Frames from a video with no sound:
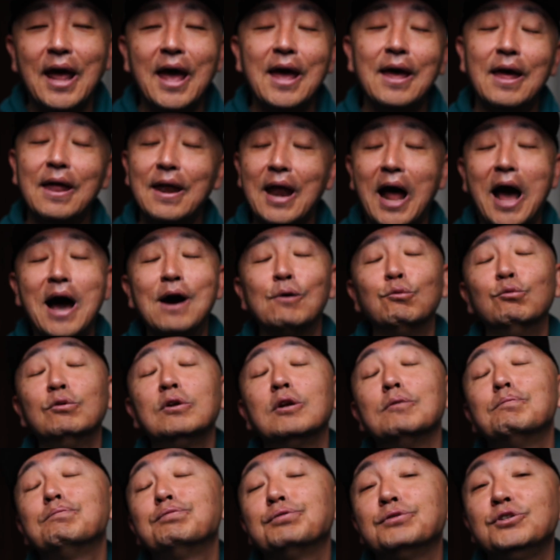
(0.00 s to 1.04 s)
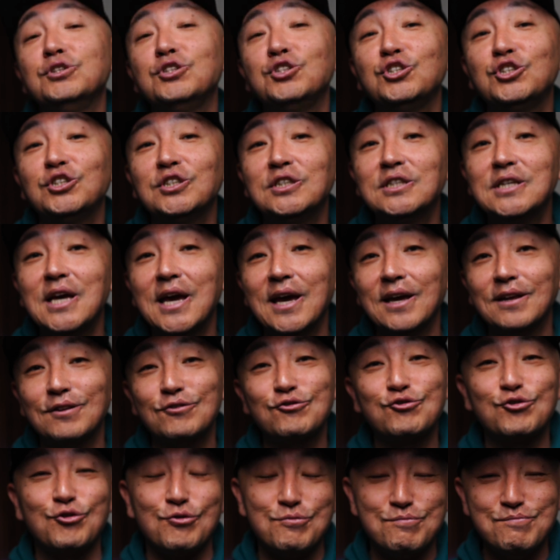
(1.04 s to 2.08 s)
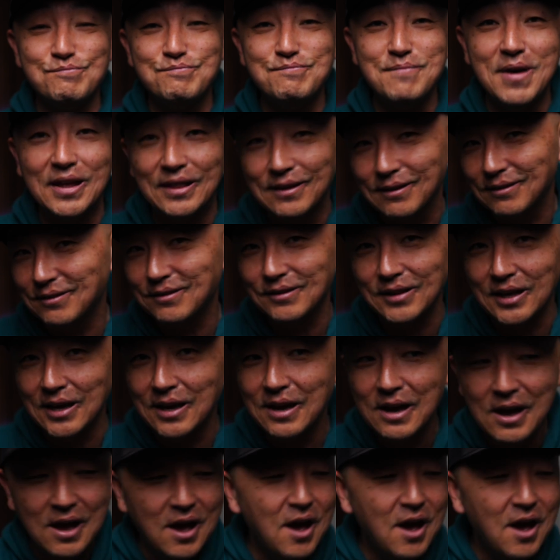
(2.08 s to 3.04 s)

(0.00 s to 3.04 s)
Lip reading: and I would appreciate tremendously.